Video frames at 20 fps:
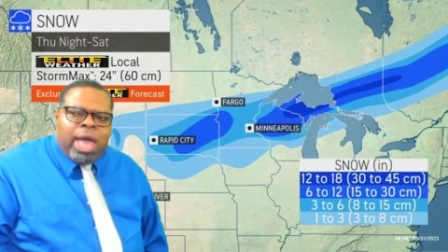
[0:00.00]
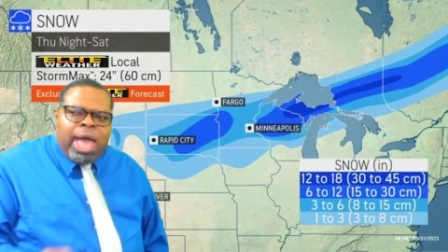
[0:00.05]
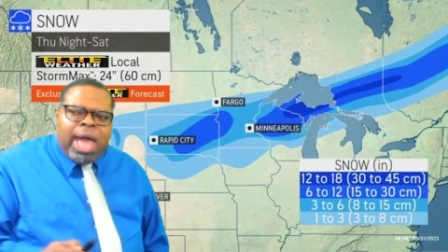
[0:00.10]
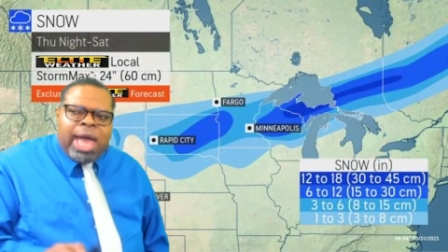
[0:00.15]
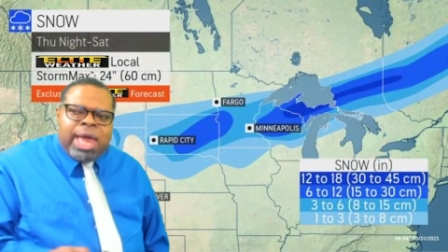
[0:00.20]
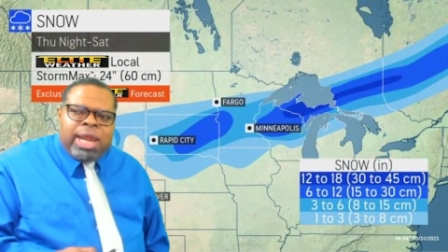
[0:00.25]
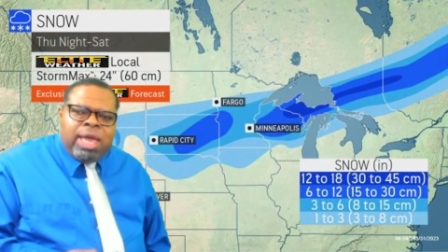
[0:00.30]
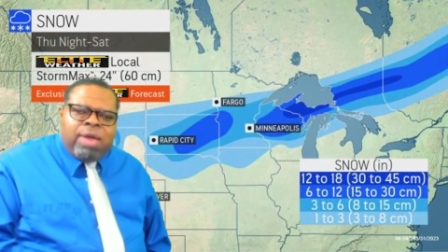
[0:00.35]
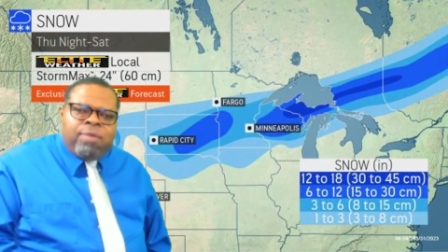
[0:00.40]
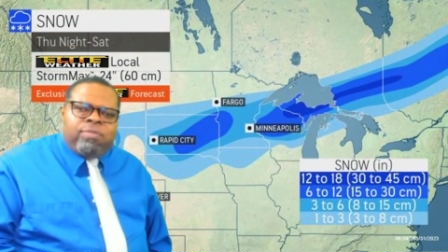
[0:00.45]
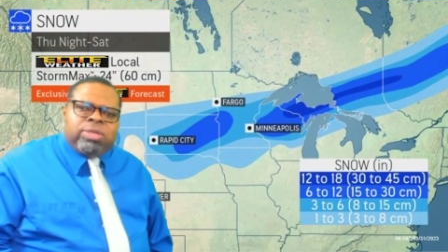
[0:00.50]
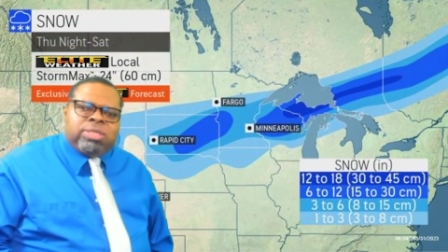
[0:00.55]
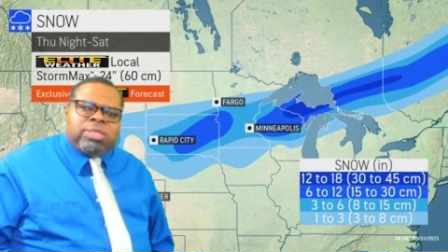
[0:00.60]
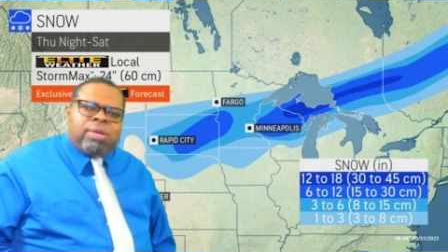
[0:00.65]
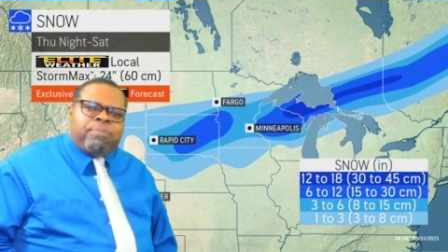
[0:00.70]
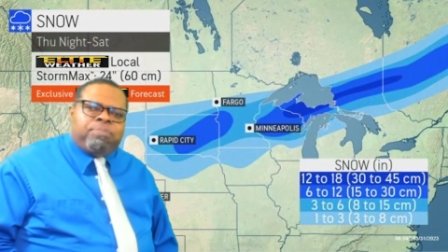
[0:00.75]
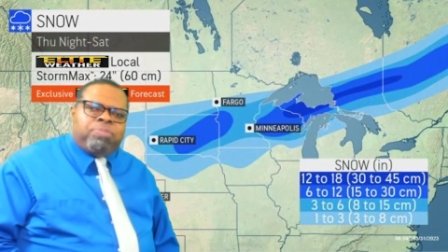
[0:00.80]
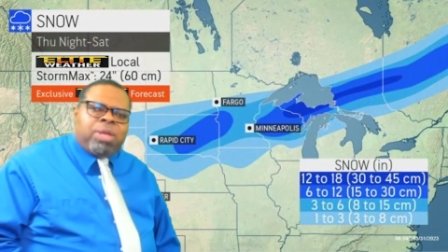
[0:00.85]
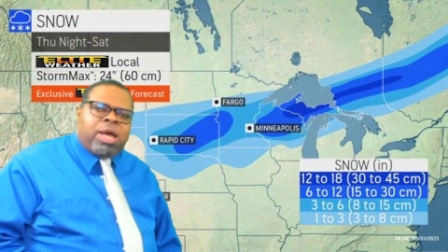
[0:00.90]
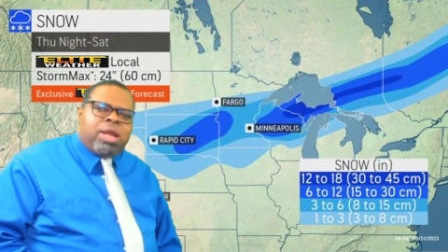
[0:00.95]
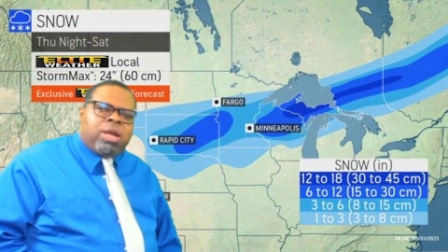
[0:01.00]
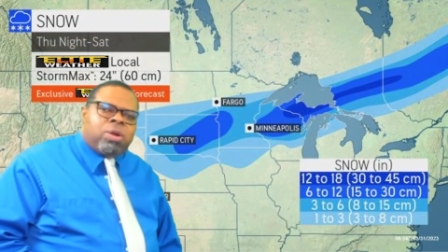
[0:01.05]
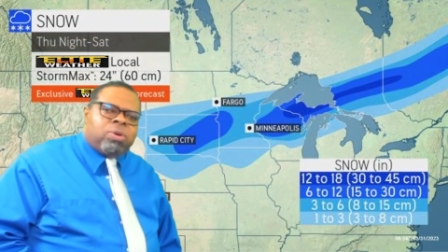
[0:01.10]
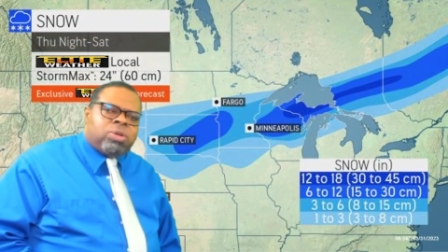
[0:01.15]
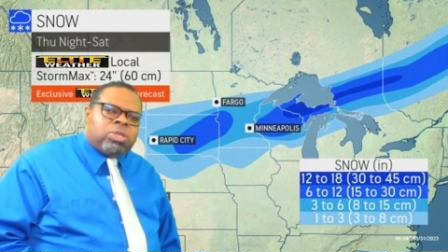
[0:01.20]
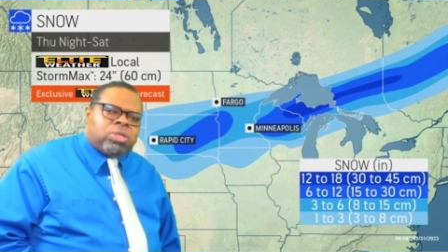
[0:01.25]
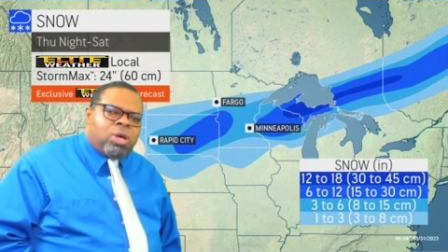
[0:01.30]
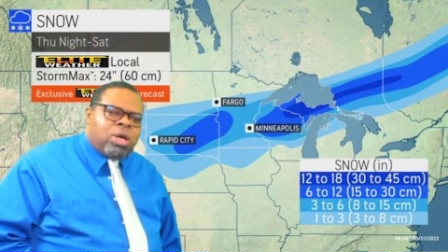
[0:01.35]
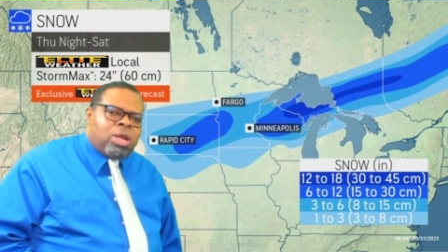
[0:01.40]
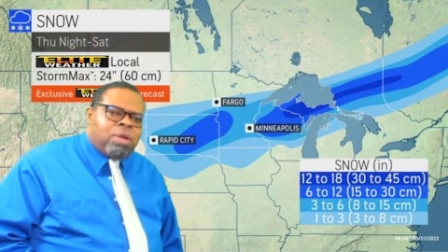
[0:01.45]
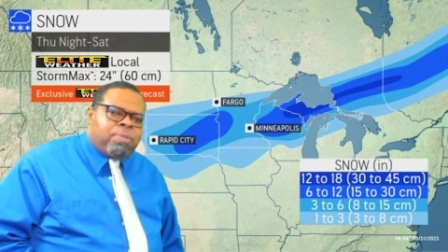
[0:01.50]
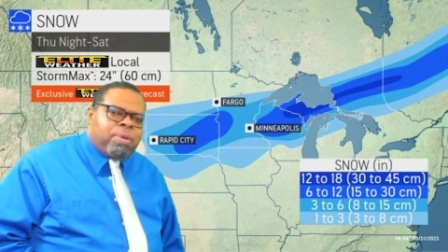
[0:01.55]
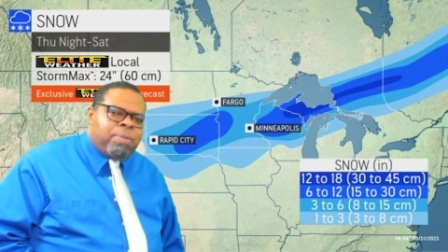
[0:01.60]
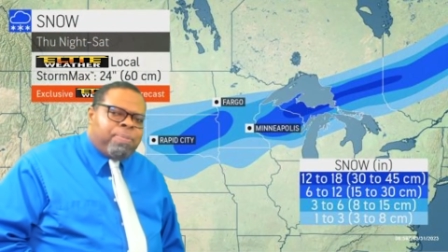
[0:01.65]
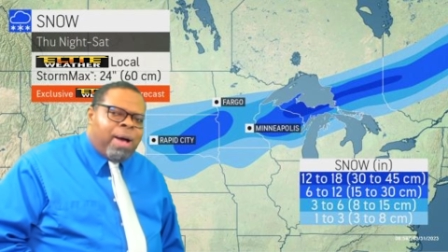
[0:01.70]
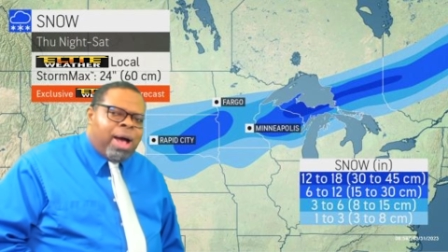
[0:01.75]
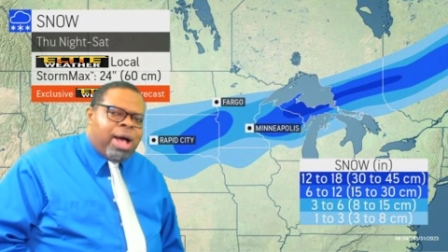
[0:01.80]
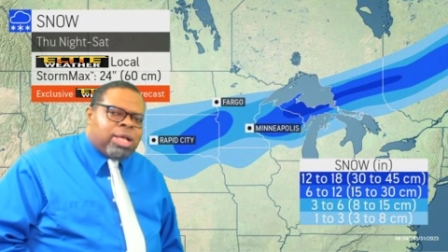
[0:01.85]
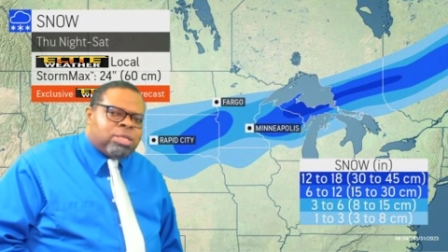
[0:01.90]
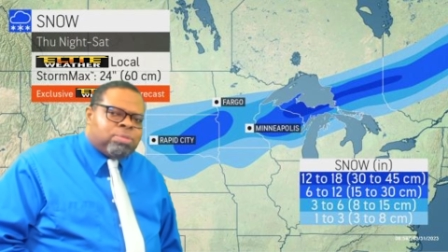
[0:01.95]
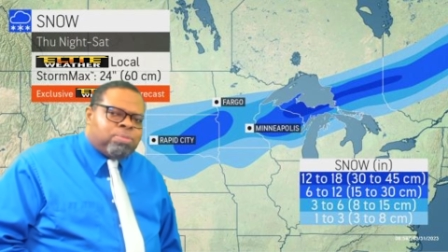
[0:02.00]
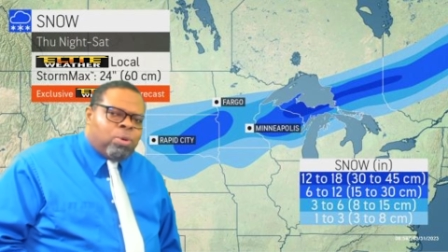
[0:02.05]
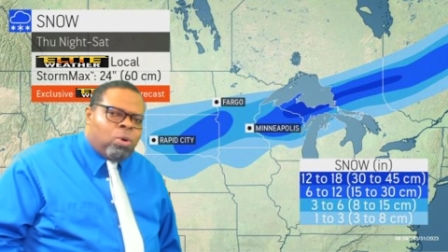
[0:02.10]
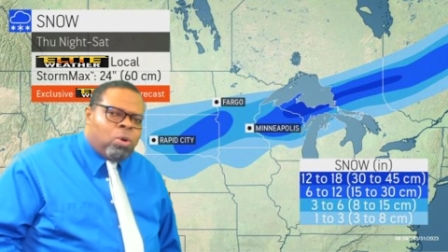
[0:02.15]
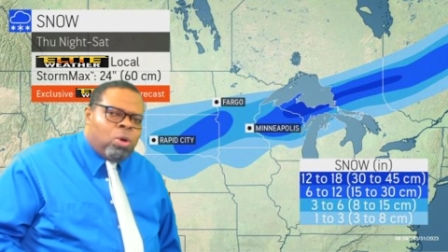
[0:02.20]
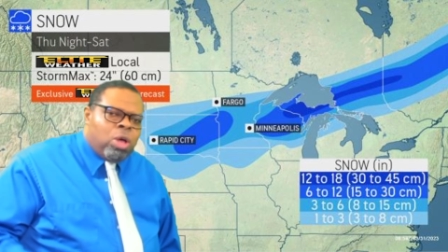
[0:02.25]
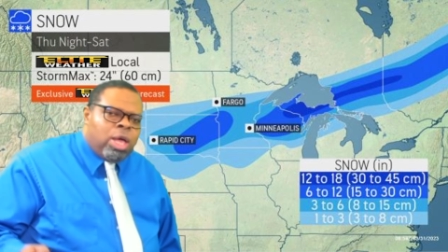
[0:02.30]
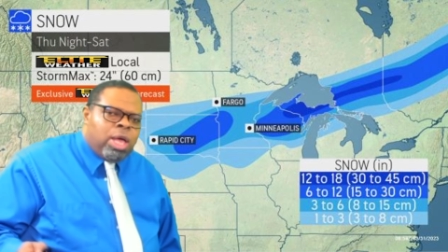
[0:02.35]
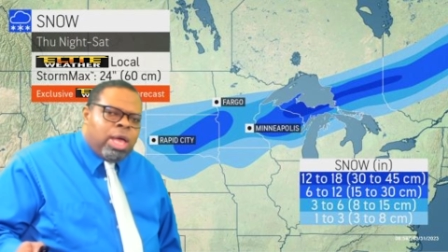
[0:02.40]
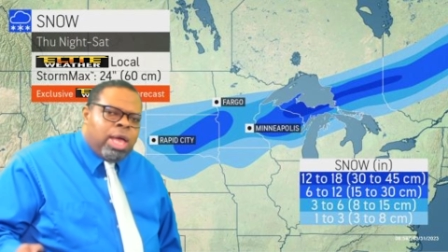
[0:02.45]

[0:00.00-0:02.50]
and even some thunder is going to be possible.